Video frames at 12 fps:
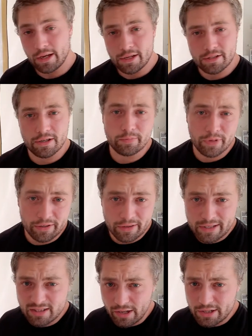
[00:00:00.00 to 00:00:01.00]
So their
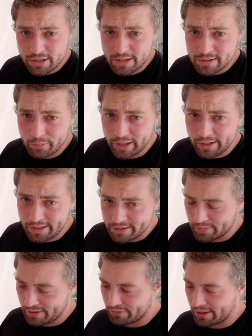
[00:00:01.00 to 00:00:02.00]
Tai Chi is a
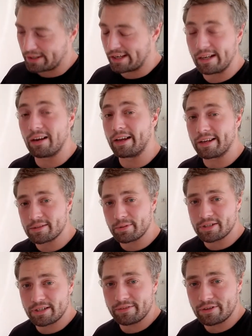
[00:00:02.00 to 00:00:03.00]
bit funky, like
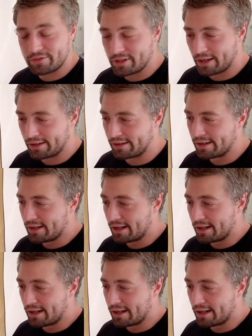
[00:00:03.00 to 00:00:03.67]
especially if you've done.